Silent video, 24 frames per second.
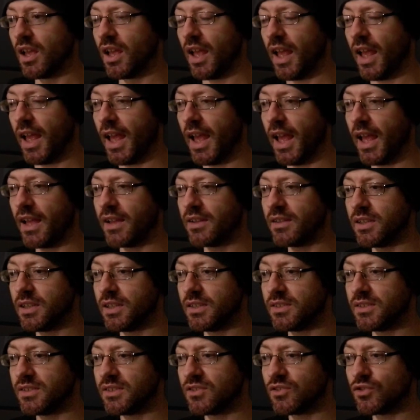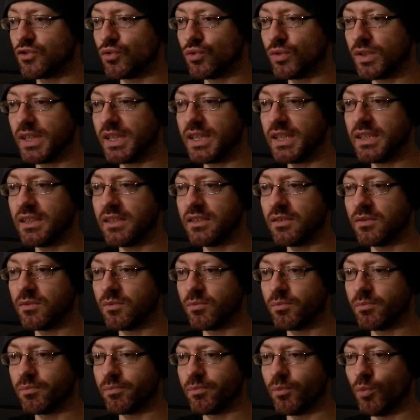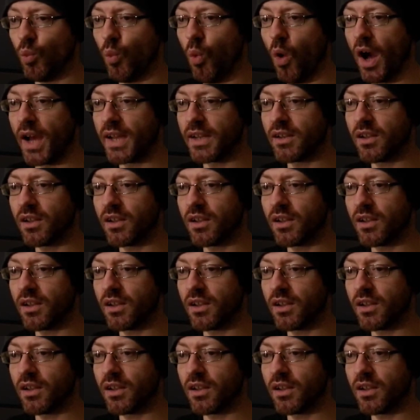and it's this green, white